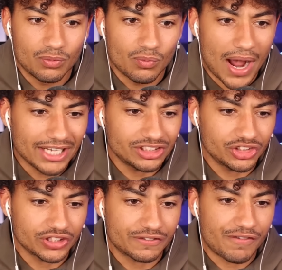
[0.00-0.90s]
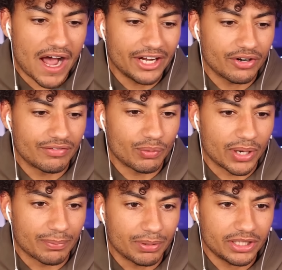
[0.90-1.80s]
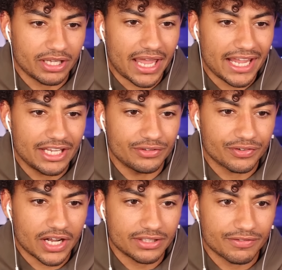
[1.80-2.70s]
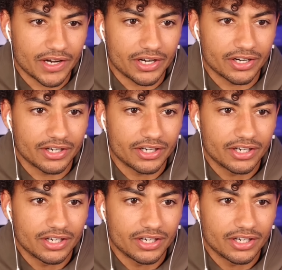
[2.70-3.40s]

Why is there just fire everywhere? Put the, hey, you forgot the fire.